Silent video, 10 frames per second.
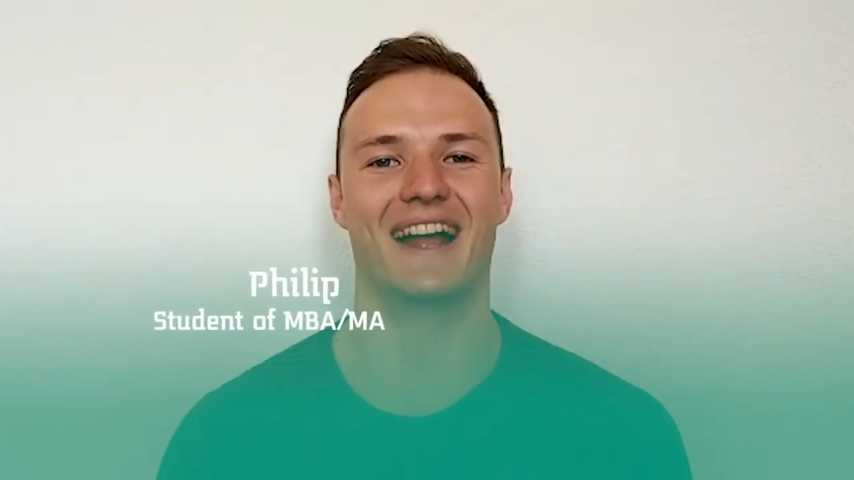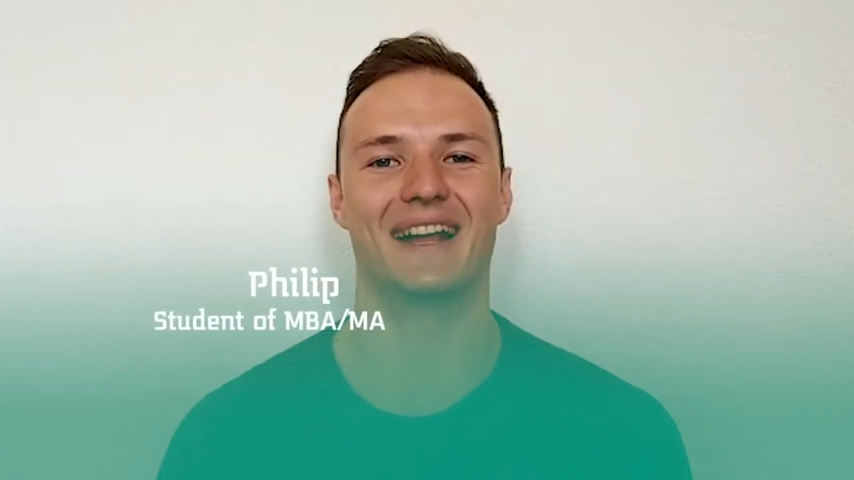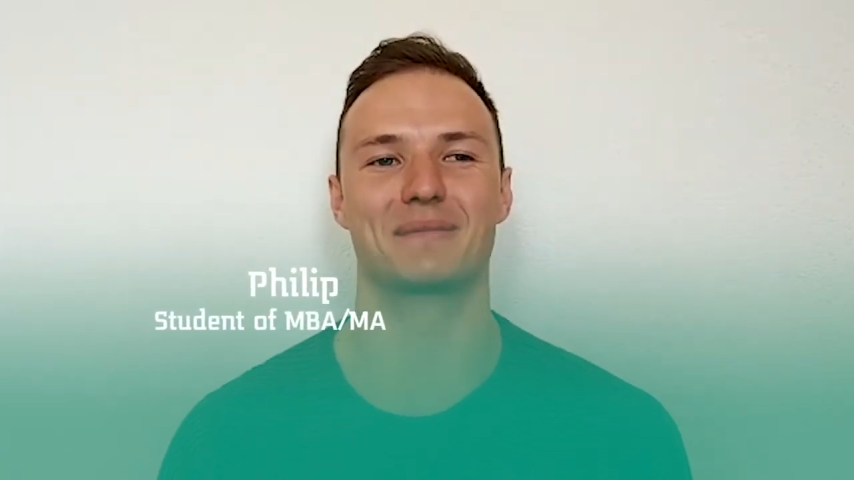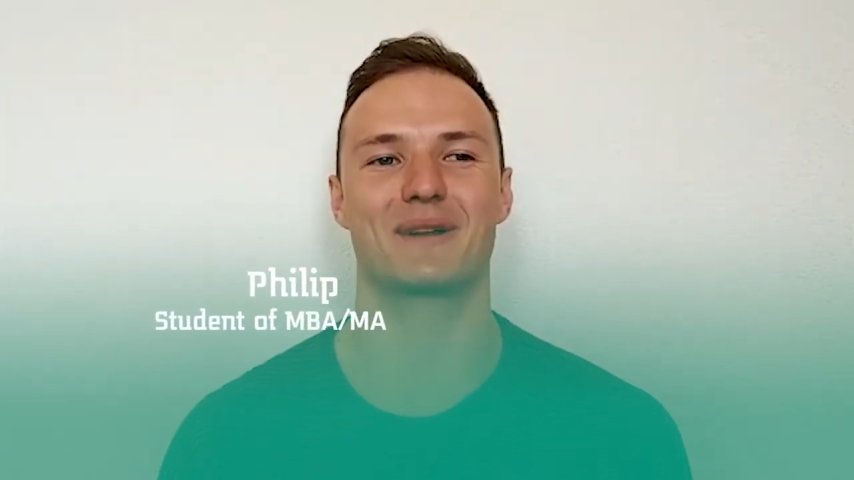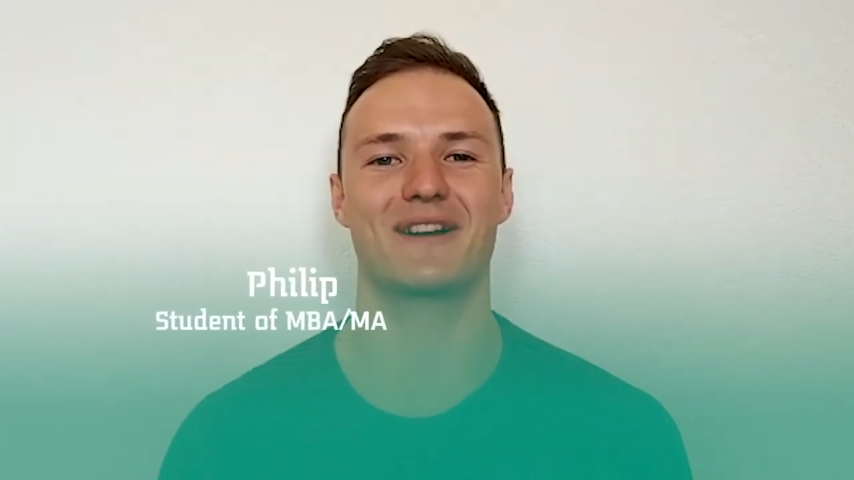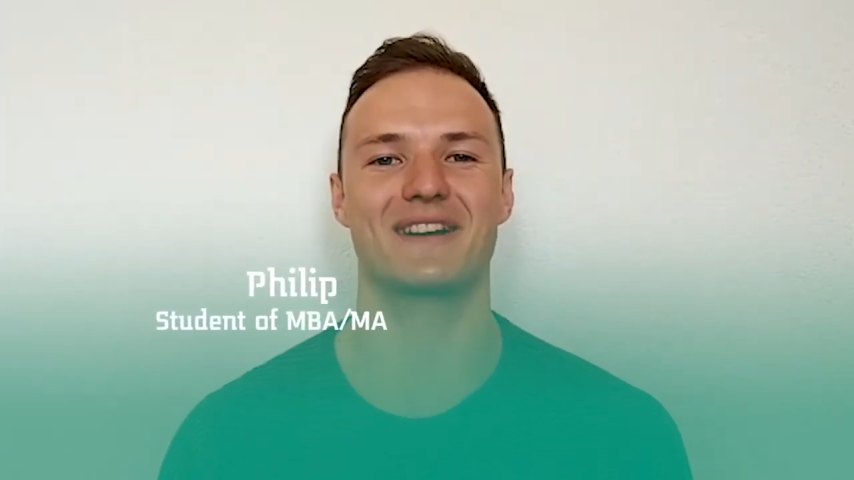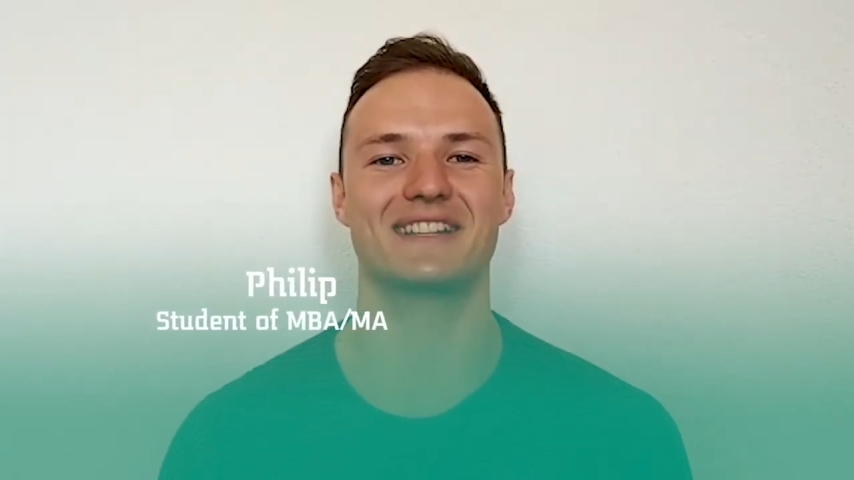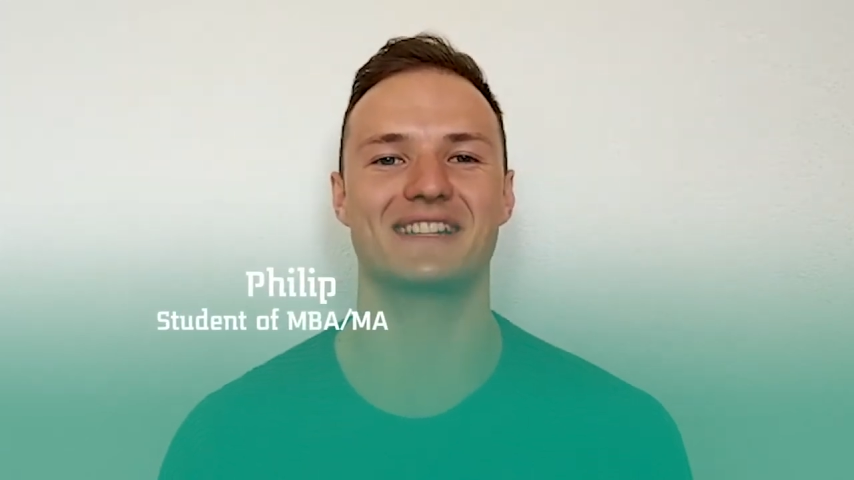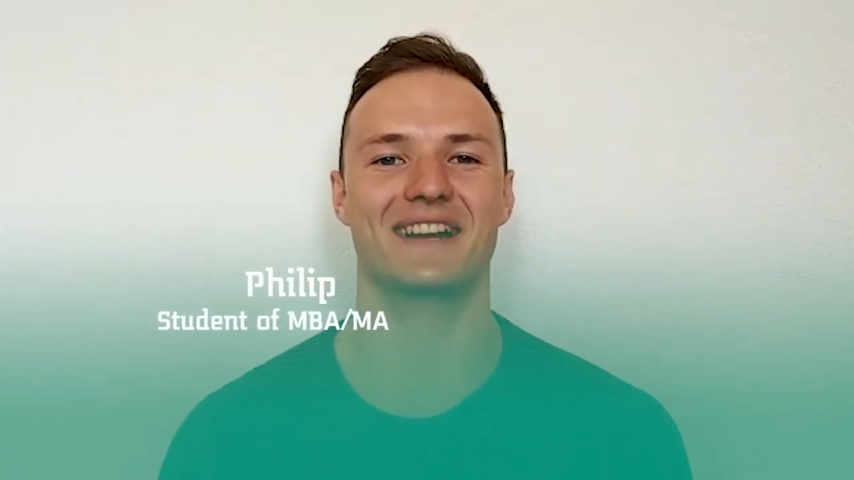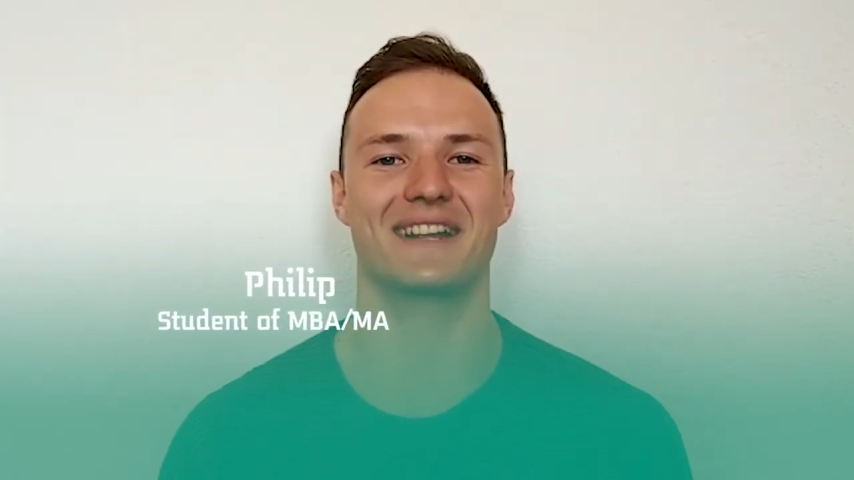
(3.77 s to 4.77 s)
and I'm
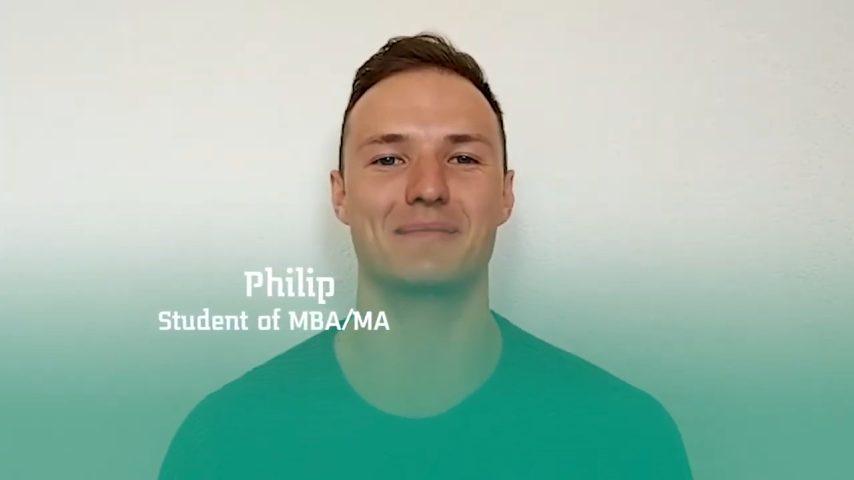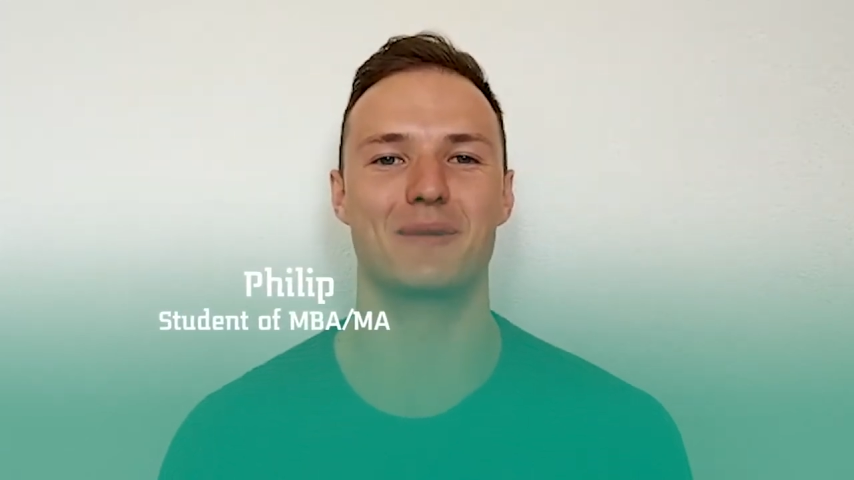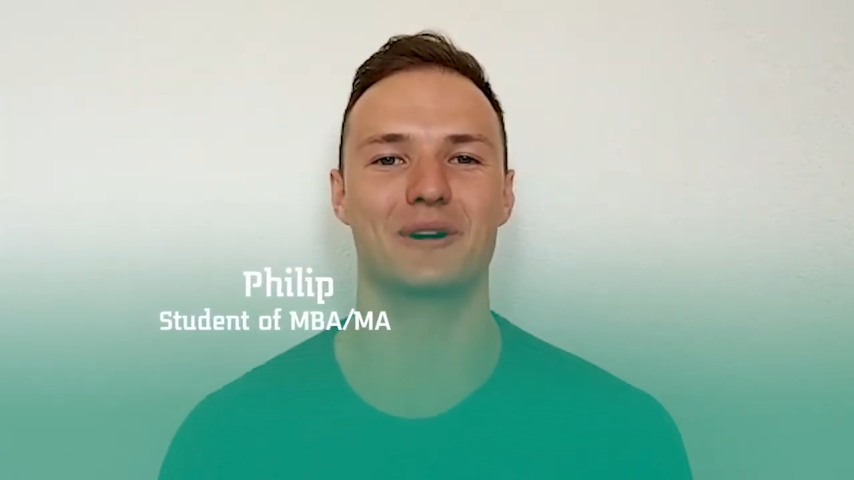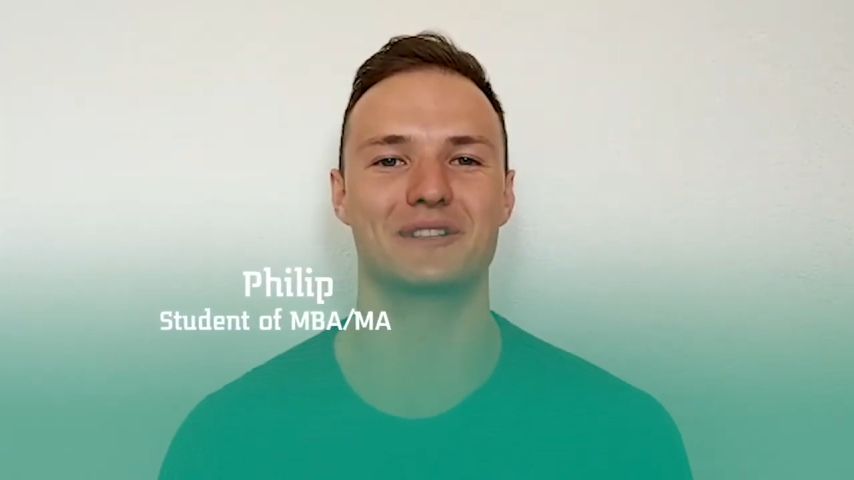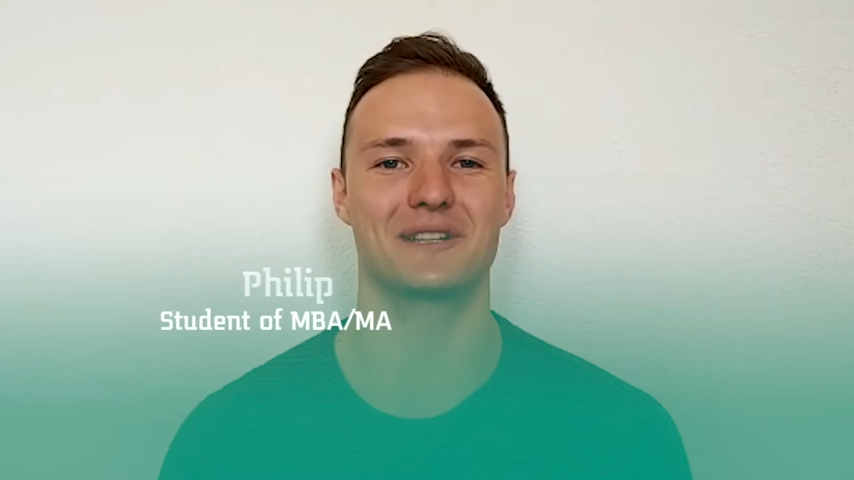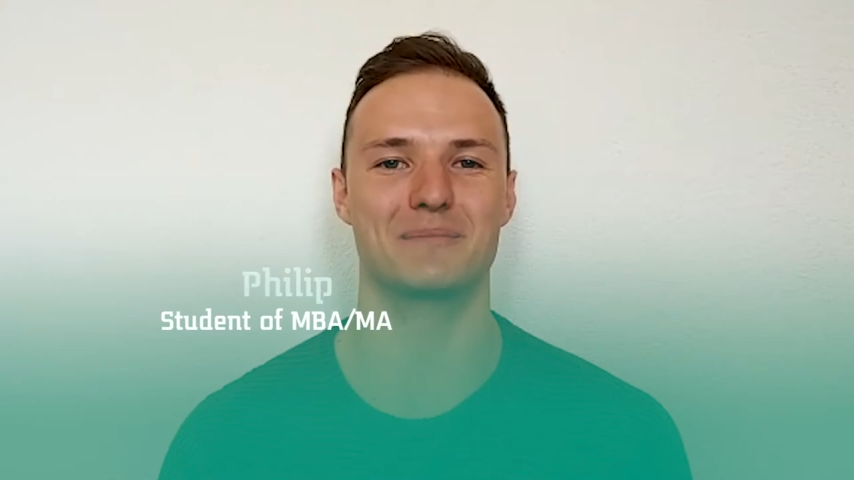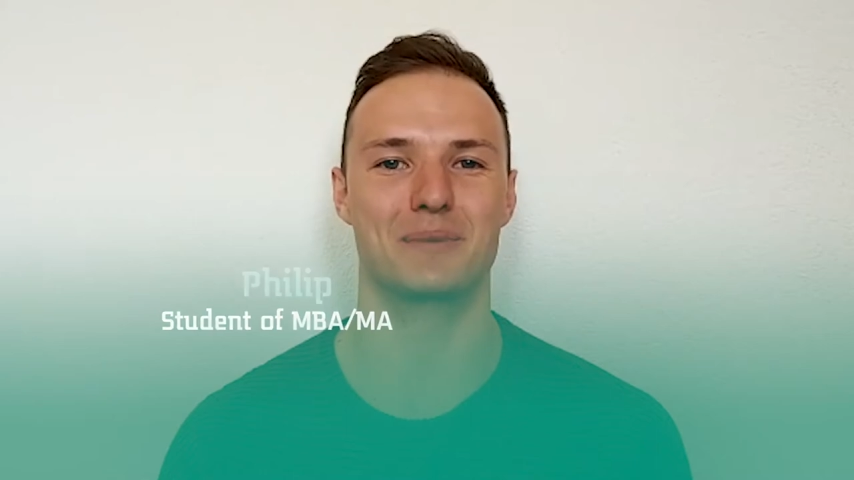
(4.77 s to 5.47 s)
currently studying a Master